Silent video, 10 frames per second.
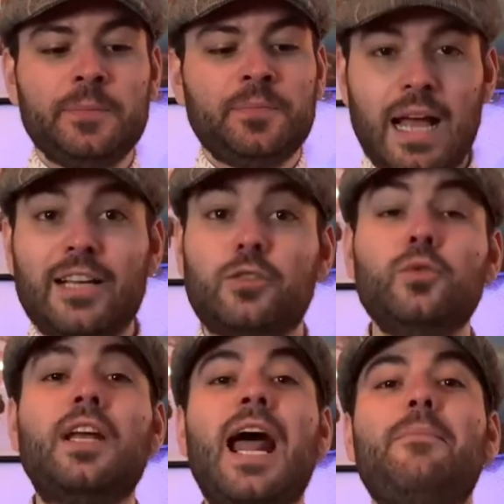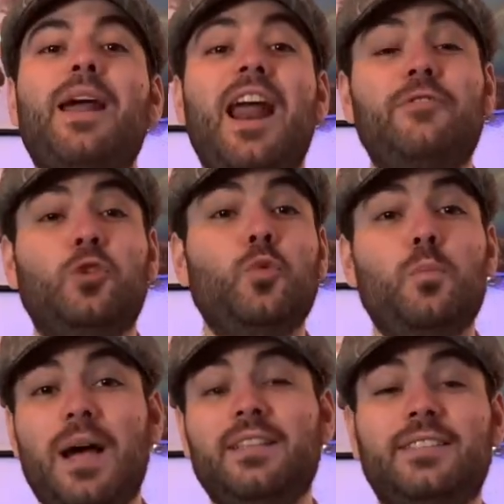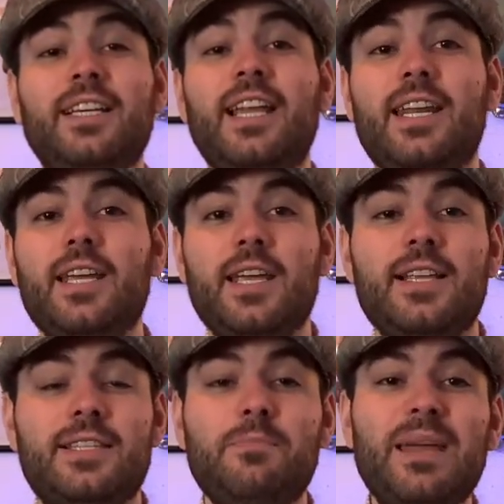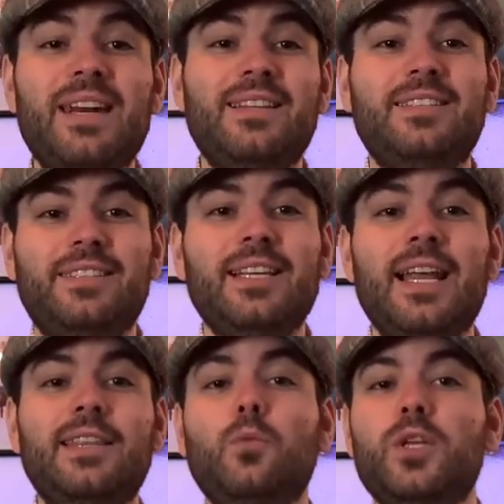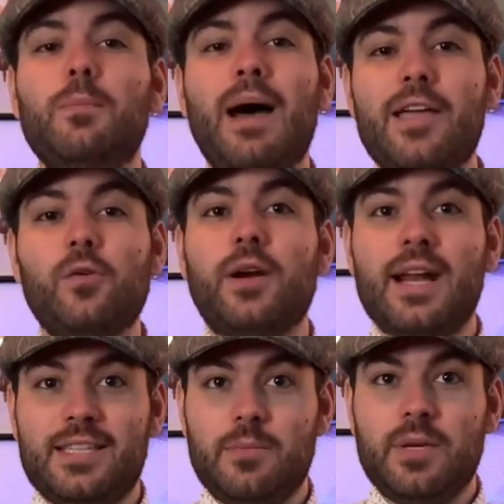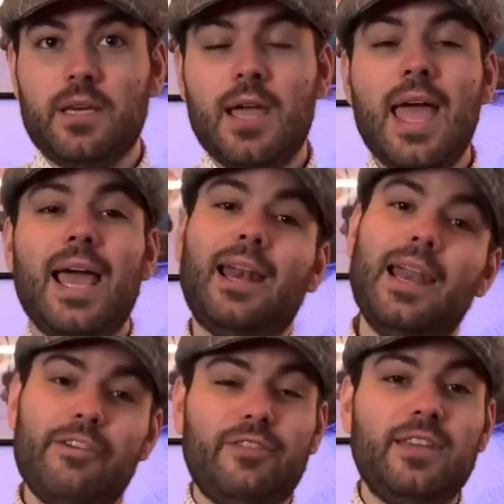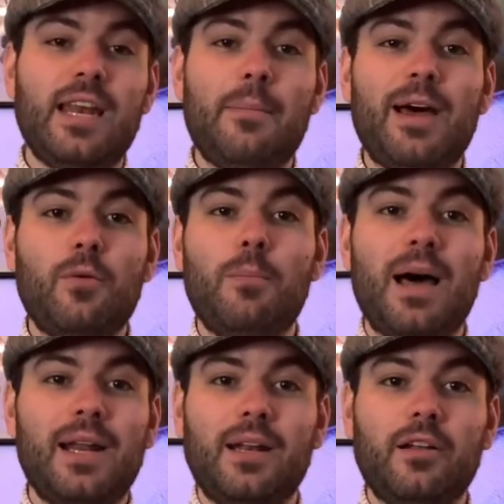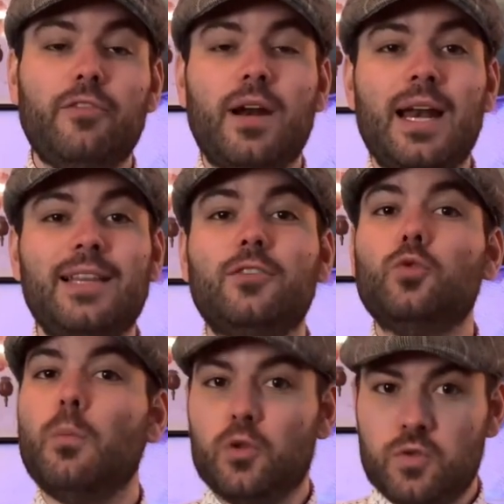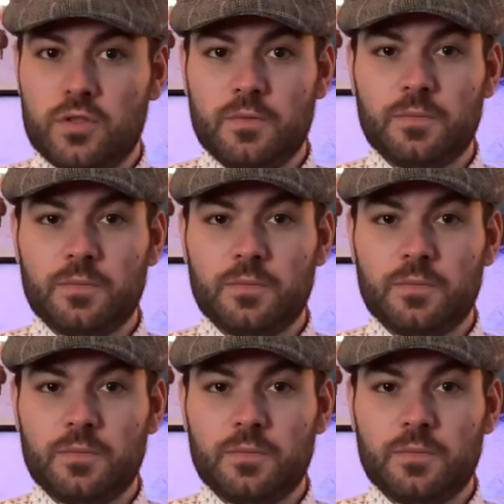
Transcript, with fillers: As soon as the rime arrived to my distillery, it's been redistilled with my own recipe and left in Amaro barrel for another two months.